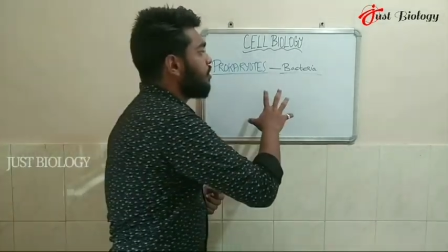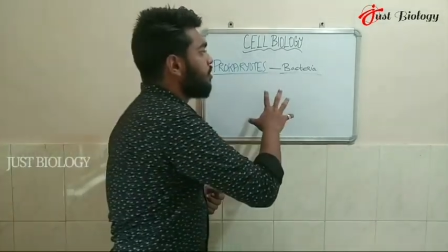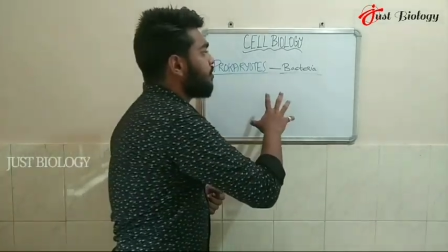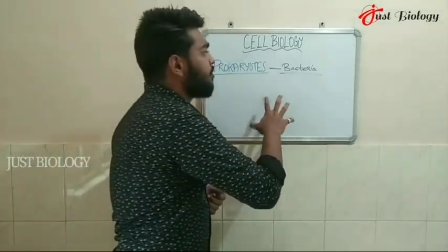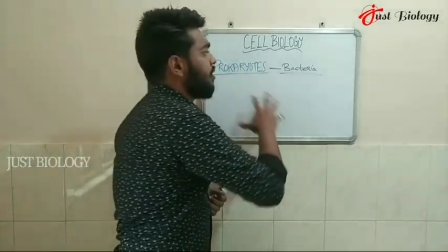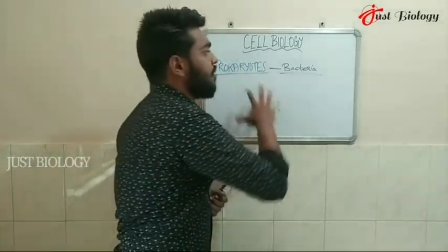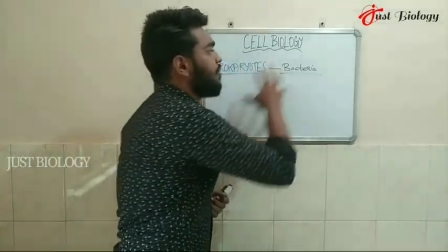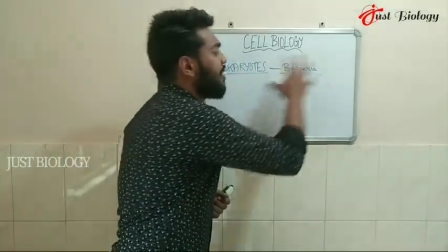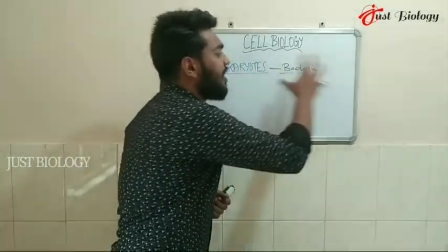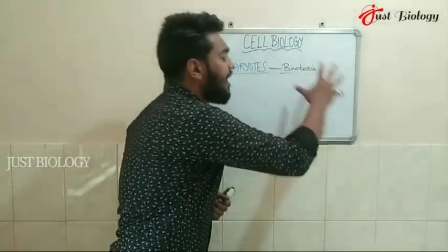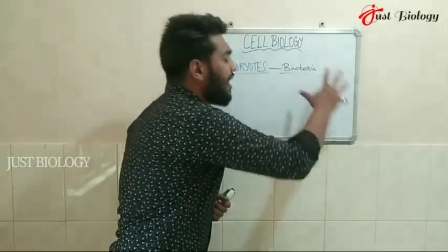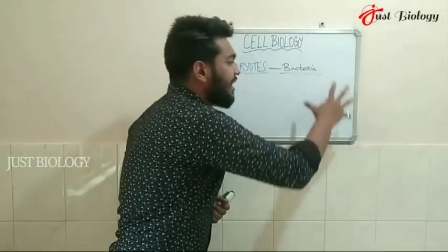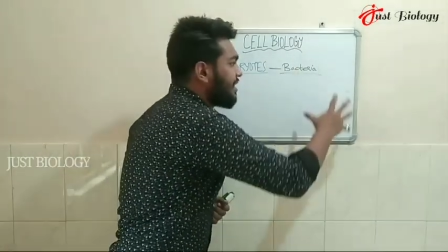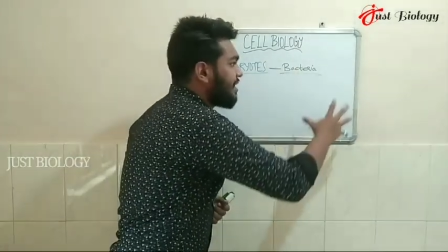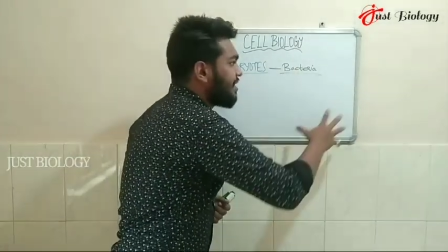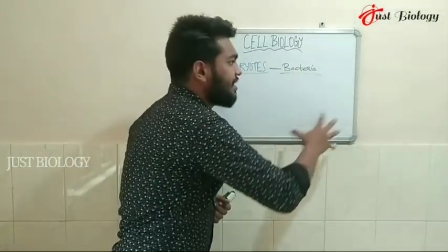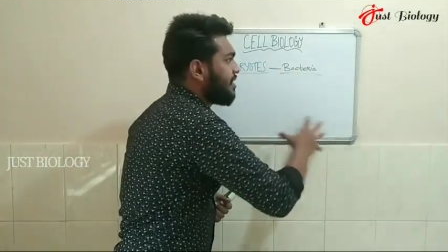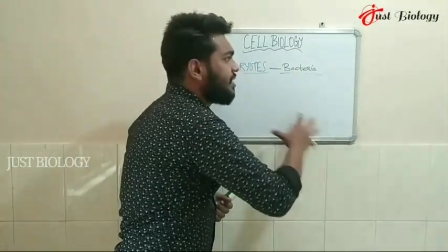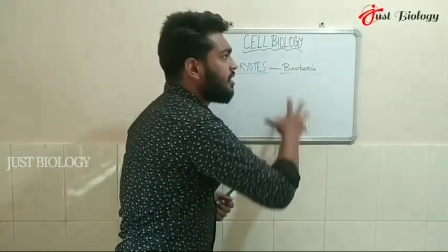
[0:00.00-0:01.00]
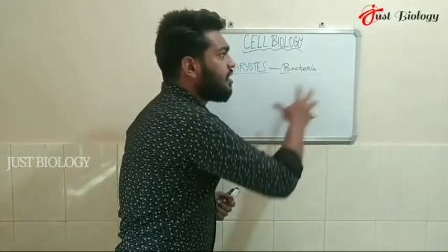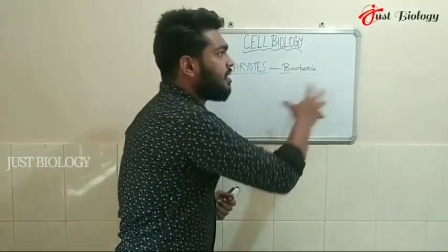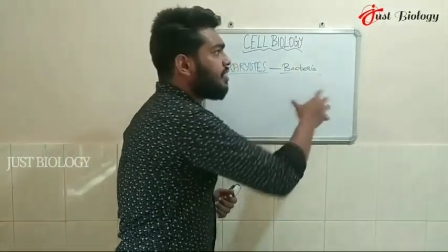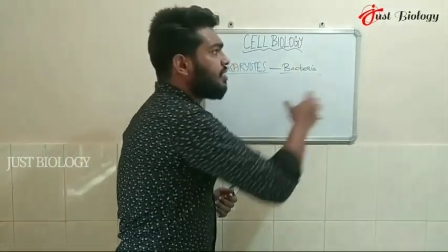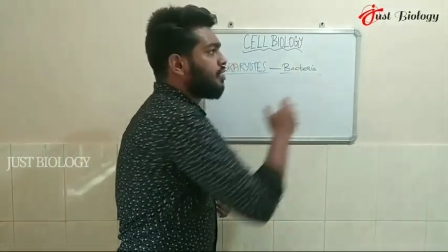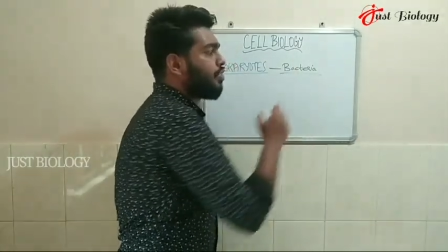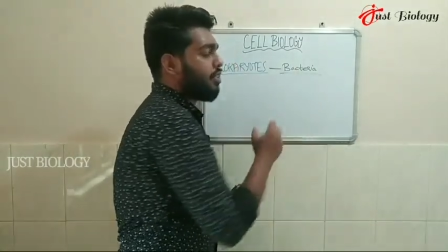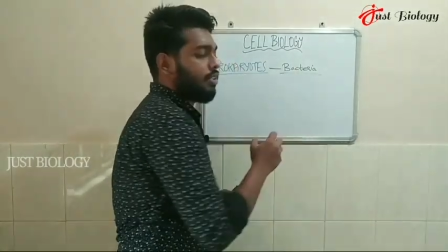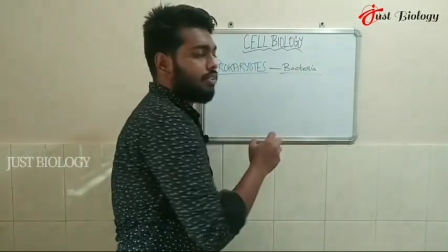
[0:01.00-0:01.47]
from the external
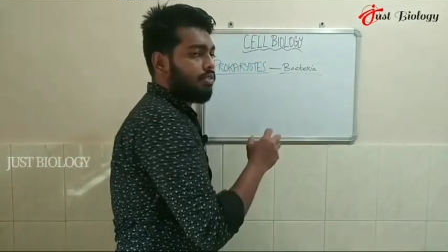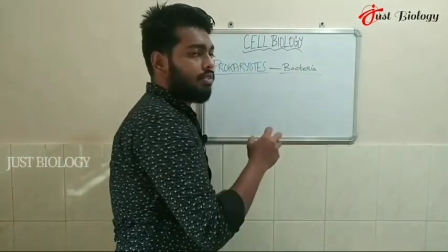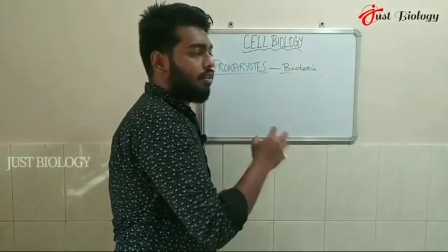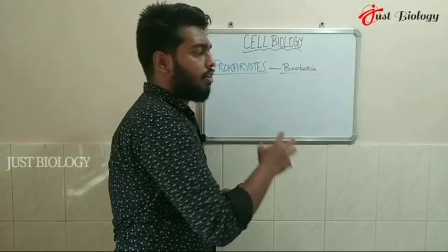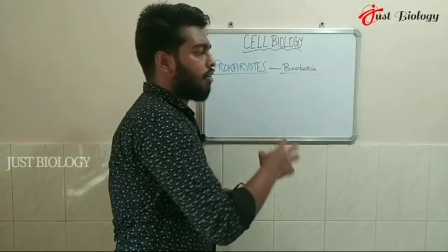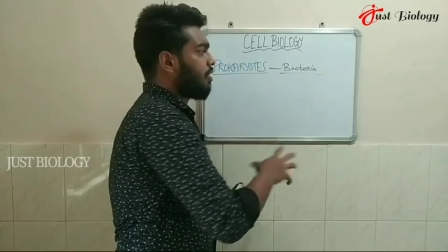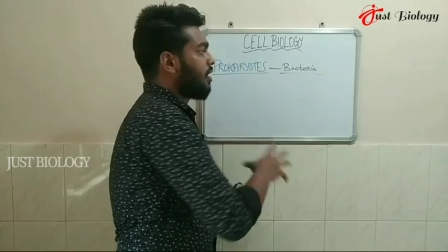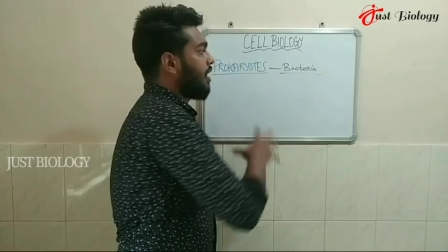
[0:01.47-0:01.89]
stress or